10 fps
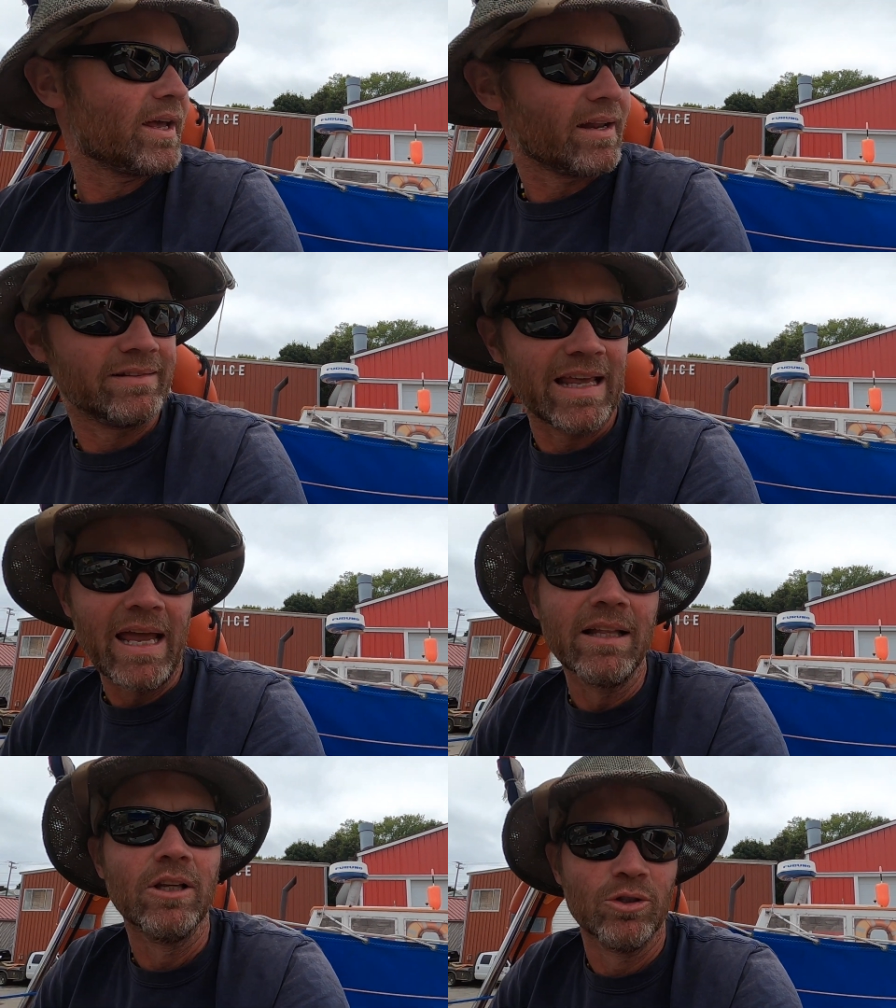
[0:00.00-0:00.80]
We had a
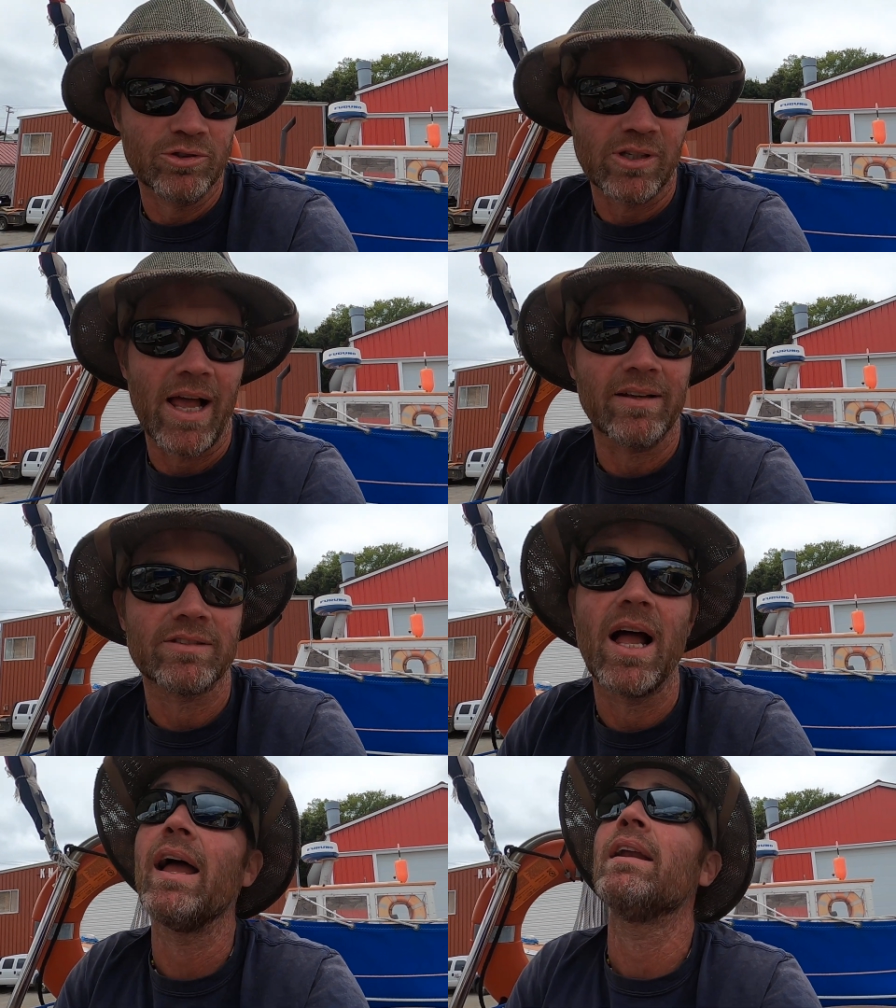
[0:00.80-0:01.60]
deluge
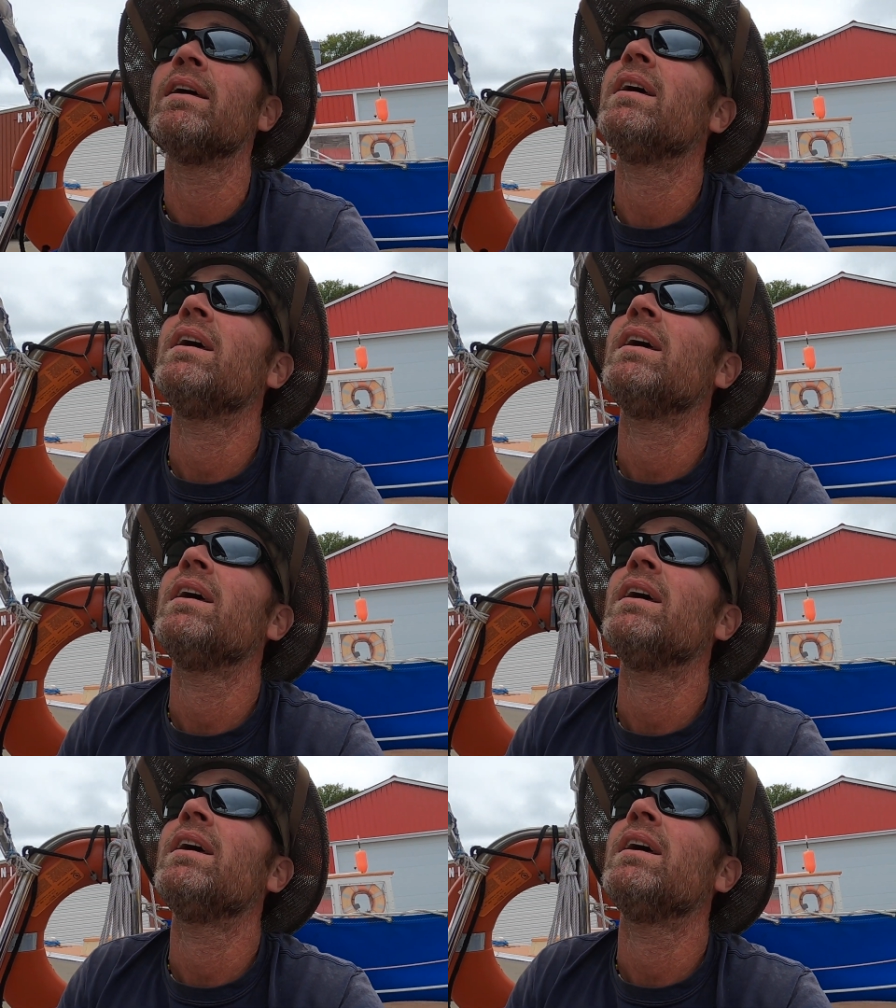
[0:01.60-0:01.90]
last night,